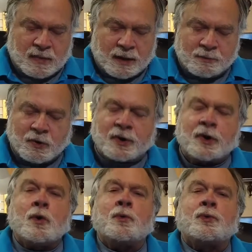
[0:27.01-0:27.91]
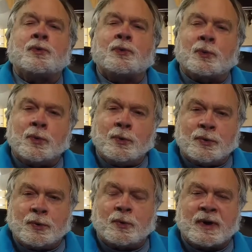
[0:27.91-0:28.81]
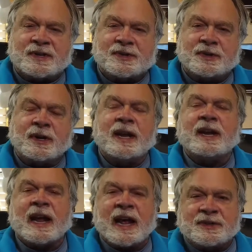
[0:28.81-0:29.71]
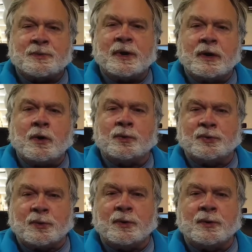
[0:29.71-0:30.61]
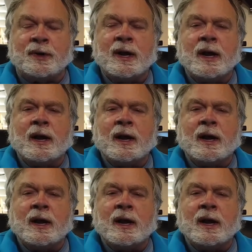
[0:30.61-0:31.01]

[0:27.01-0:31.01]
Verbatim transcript: I'm going to go through the question, and as we go through it,